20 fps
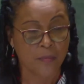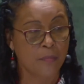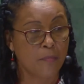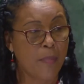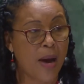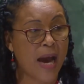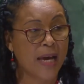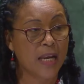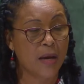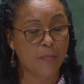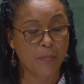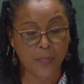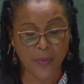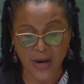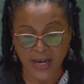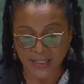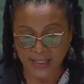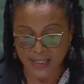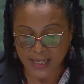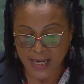Madam
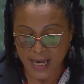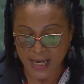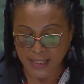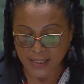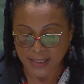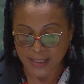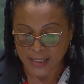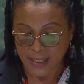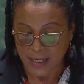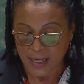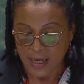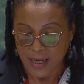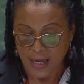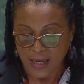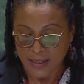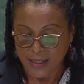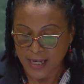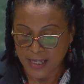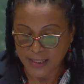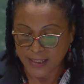President,
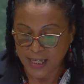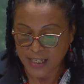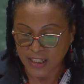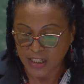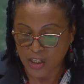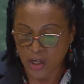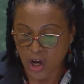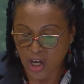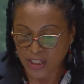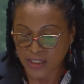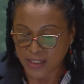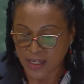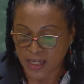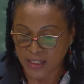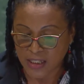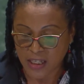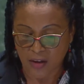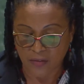this is no source